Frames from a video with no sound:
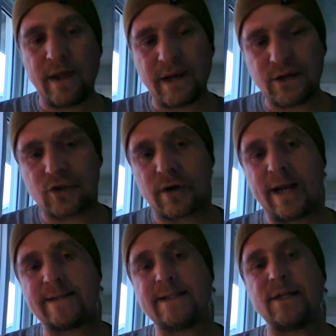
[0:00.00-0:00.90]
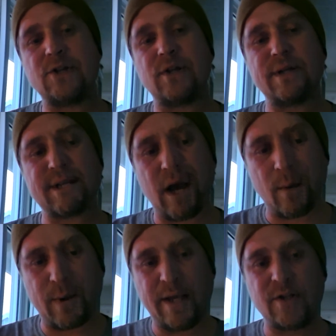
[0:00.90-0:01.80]
and then it transitions
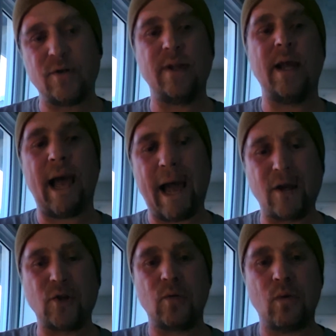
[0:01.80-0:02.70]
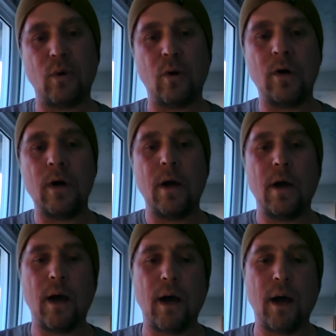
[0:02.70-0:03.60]
up into the actual
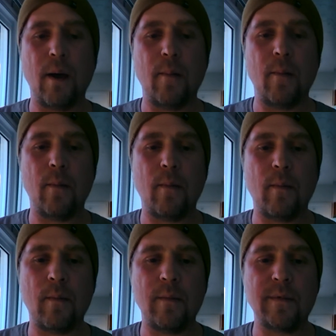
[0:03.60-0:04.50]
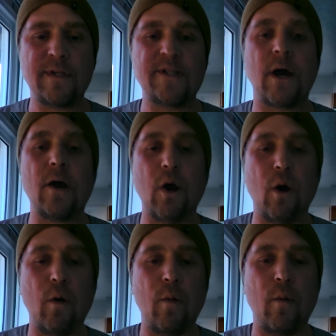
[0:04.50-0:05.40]
um,
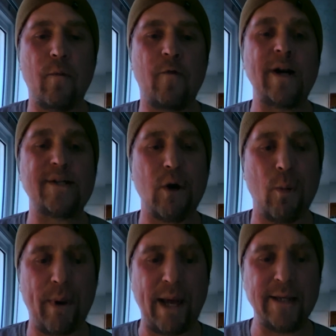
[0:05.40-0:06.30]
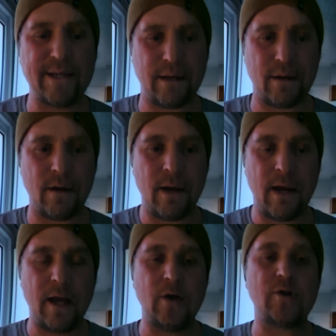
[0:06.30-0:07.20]
stucco fresco painting.
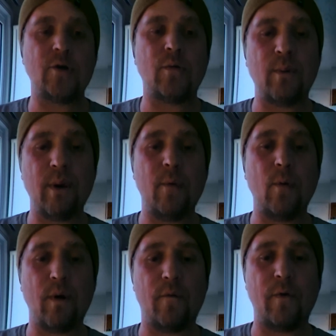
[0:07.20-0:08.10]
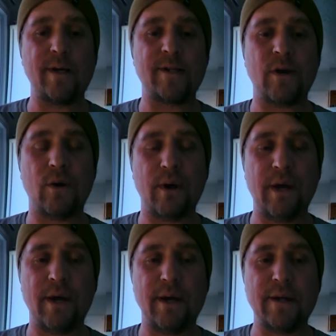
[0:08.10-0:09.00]
And you should remember what fresco
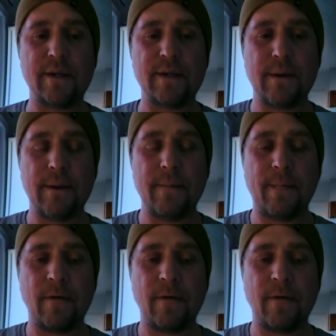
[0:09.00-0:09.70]
is.